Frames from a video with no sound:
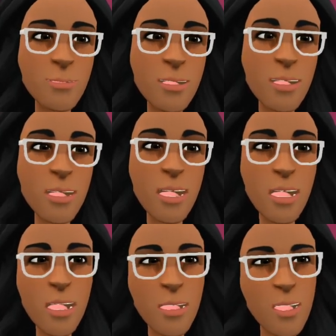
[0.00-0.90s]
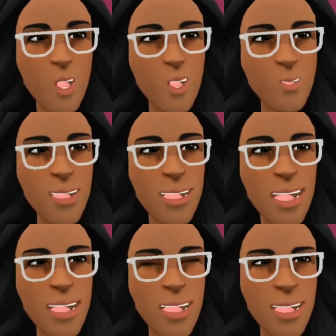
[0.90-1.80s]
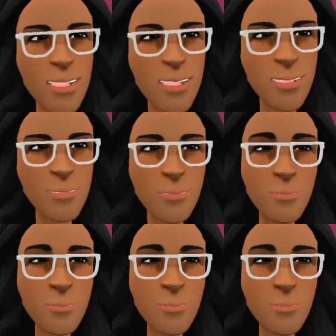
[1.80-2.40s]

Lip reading: narration and on-screen text.